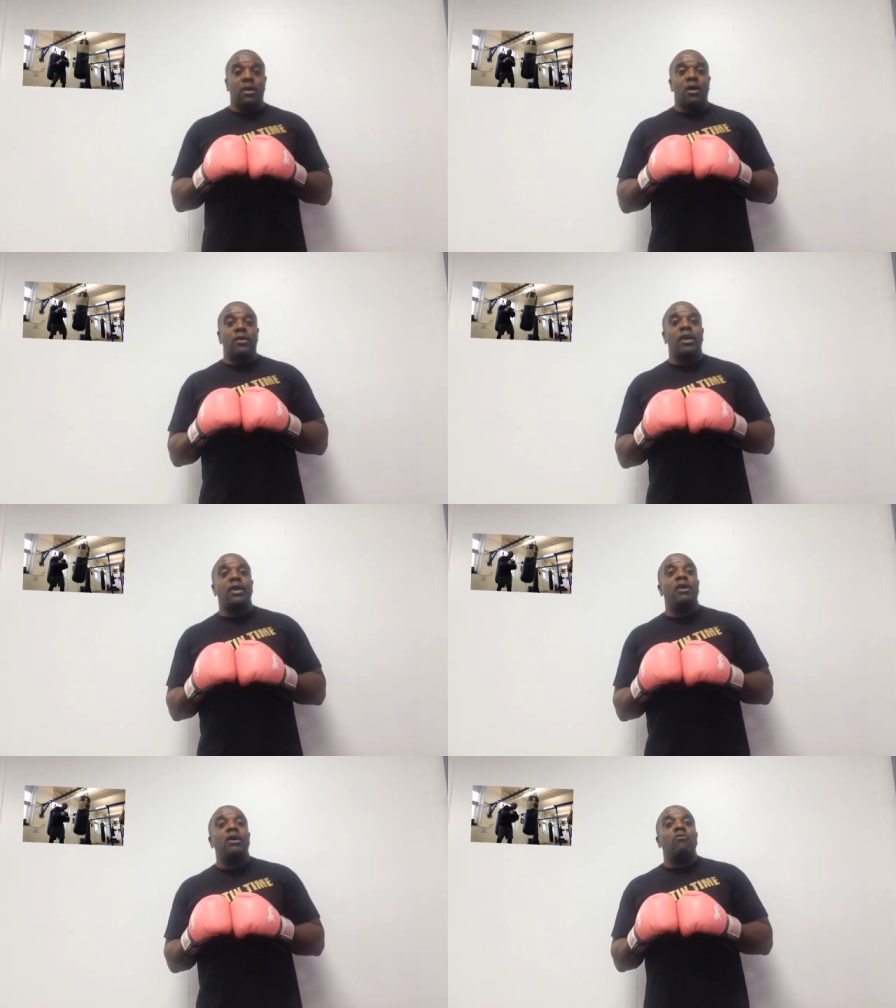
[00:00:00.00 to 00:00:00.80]

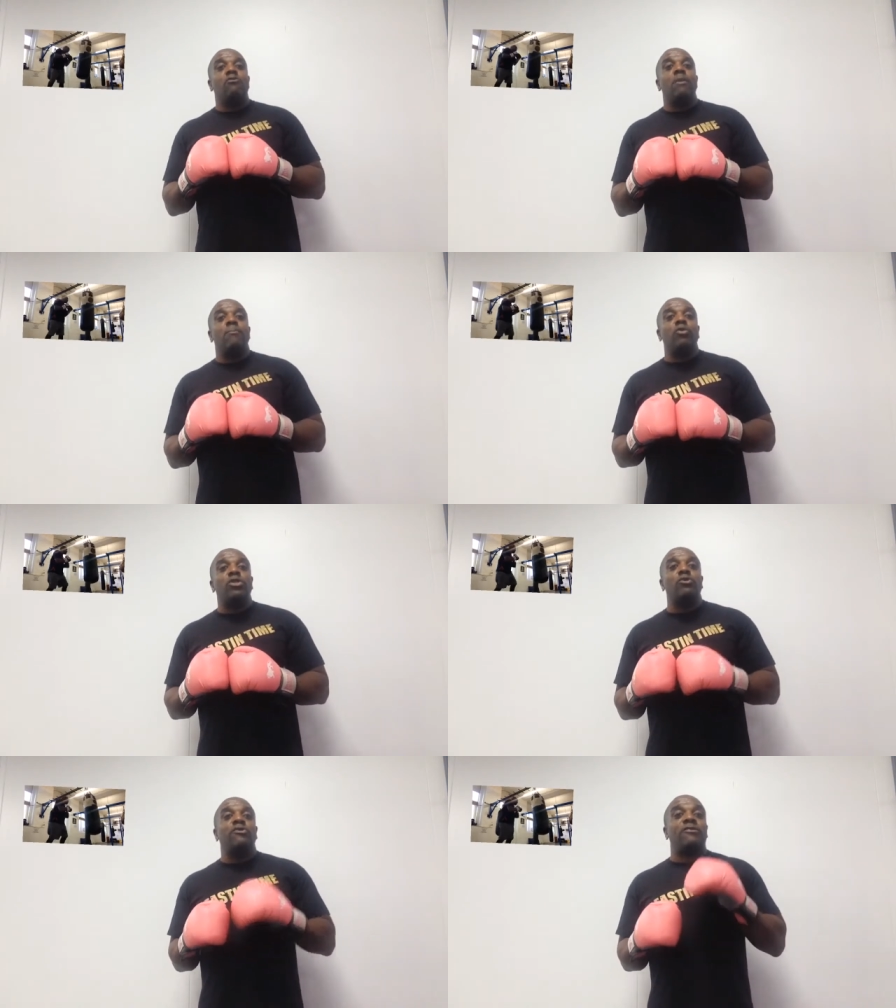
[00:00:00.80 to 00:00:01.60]
Okay, remember we
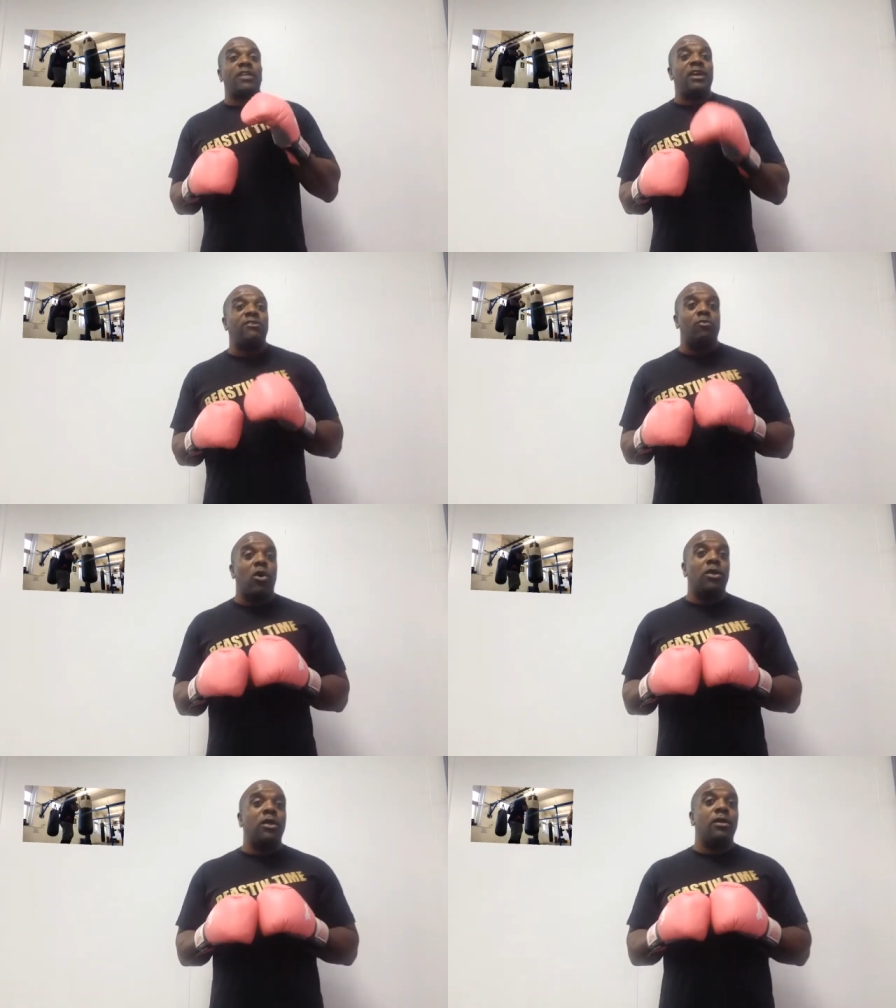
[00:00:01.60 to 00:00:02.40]
do stage
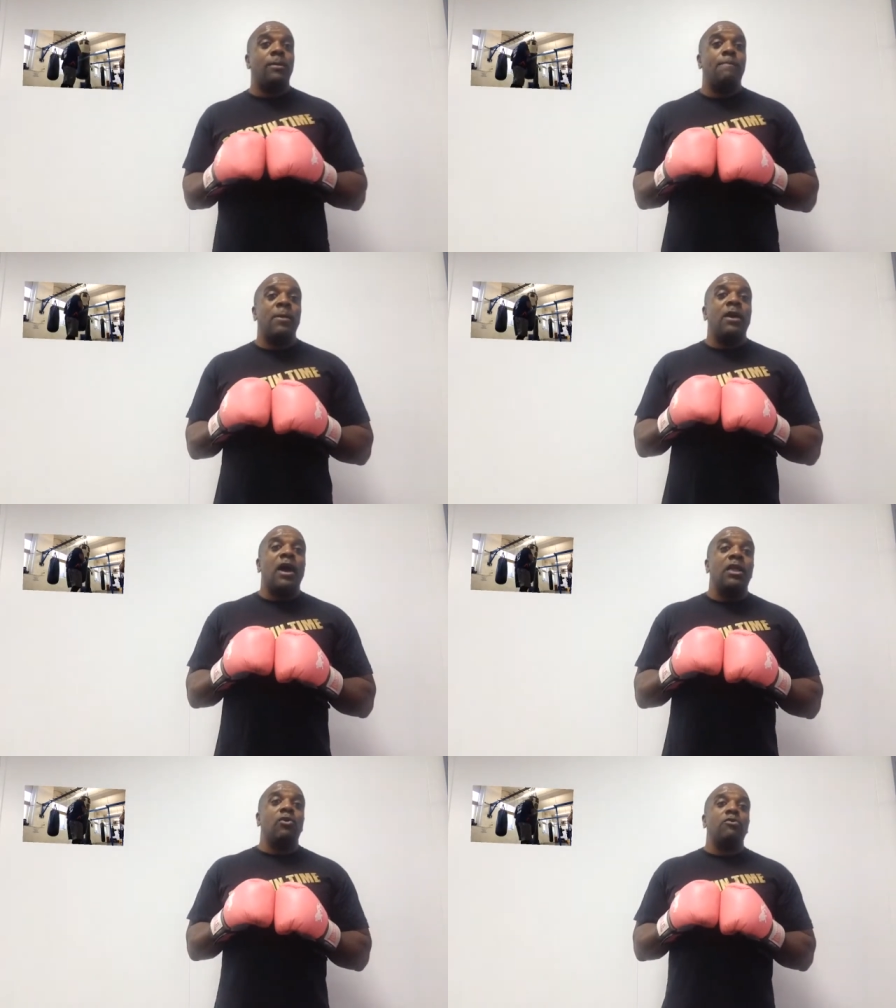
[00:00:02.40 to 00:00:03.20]
one,
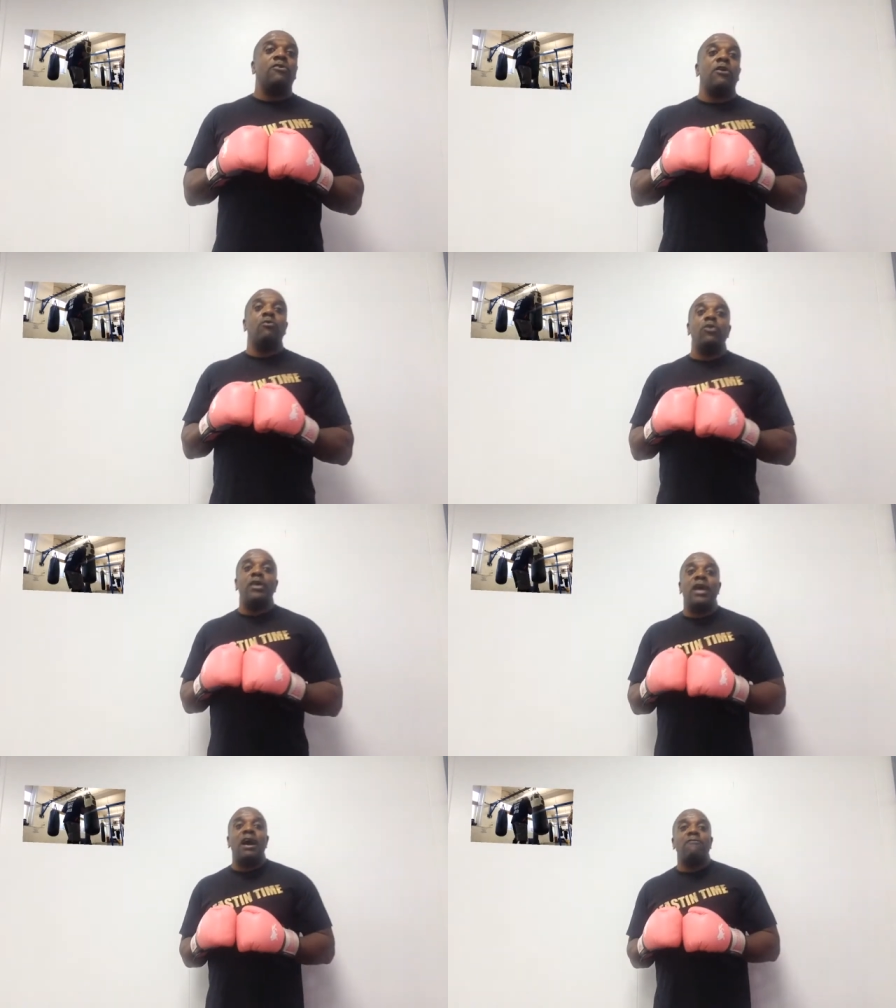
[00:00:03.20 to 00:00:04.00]
and also
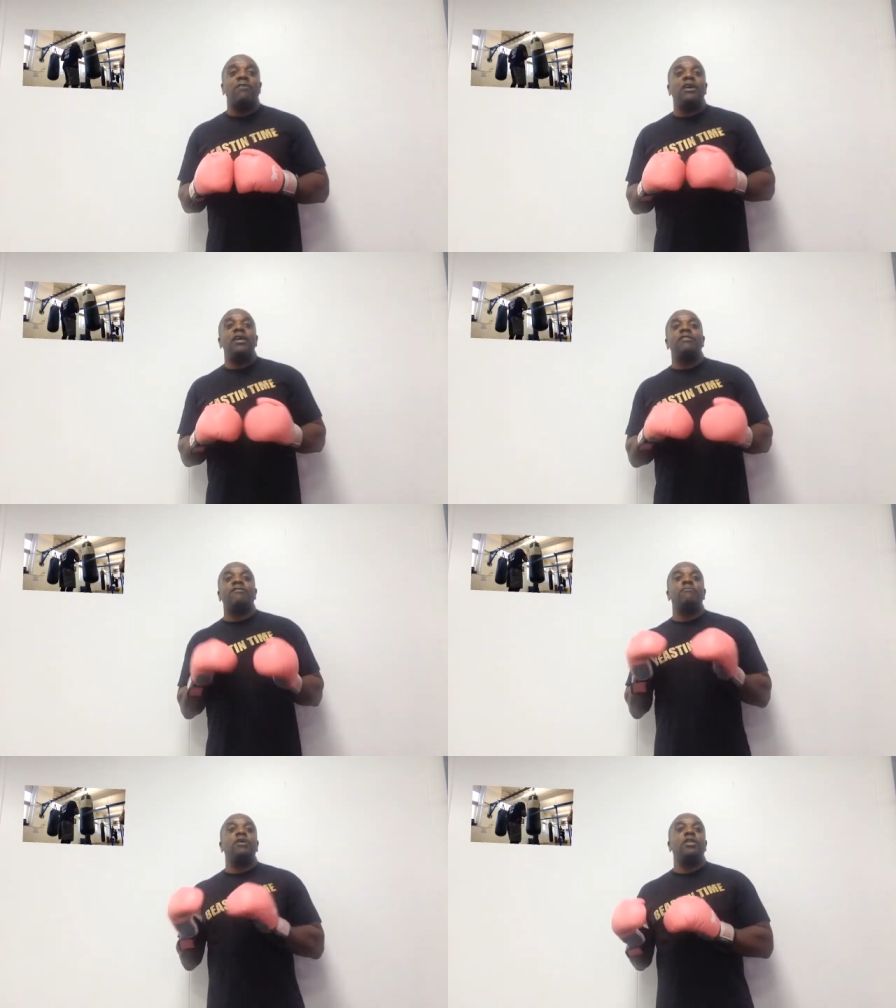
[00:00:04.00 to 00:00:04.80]
we have an
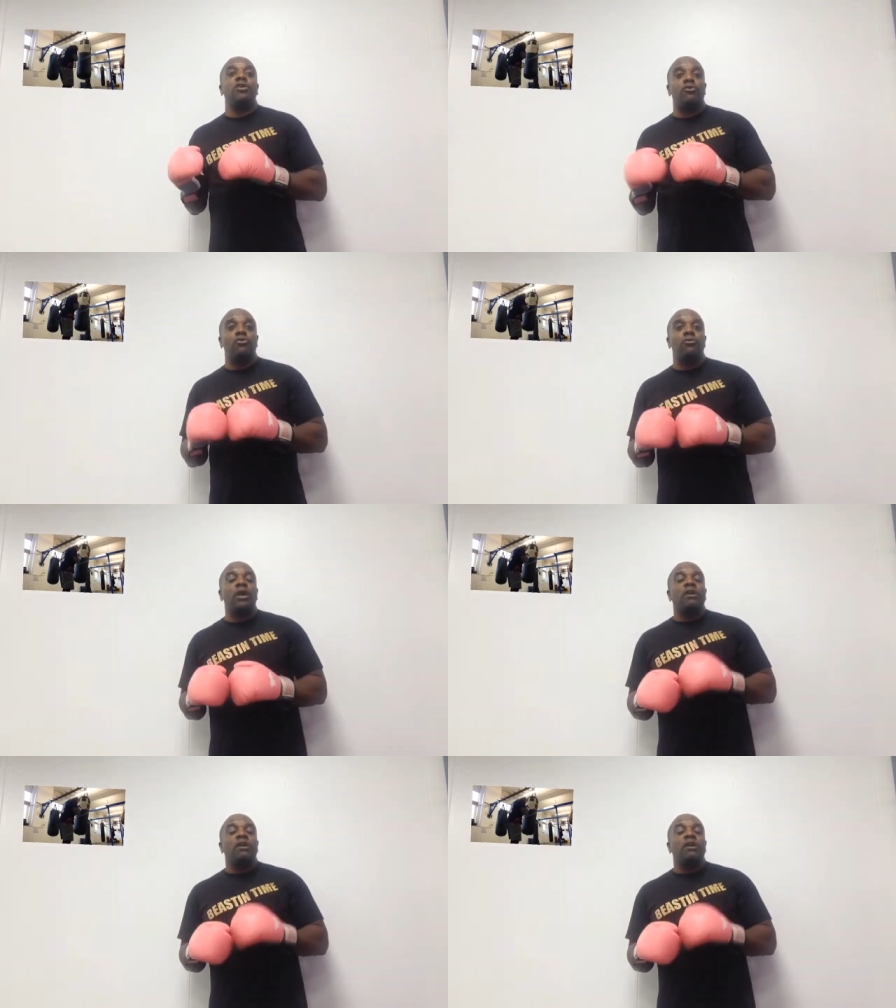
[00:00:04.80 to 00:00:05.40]
intermediate group.